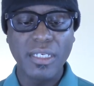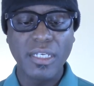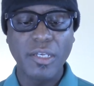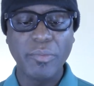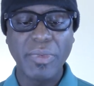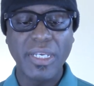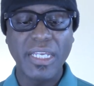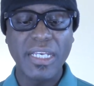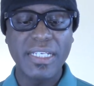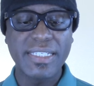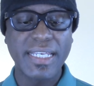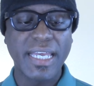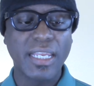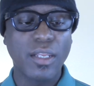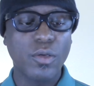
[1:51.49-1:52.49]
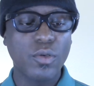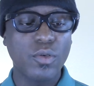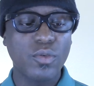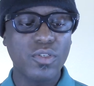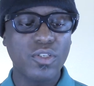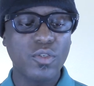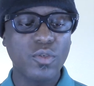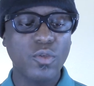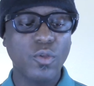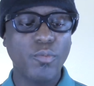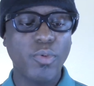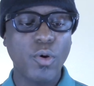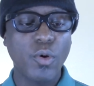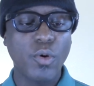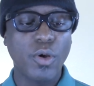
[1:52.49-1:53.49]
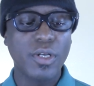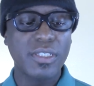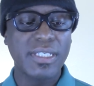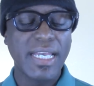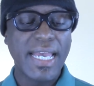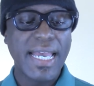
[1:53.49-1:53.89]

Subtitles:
committees and local school boards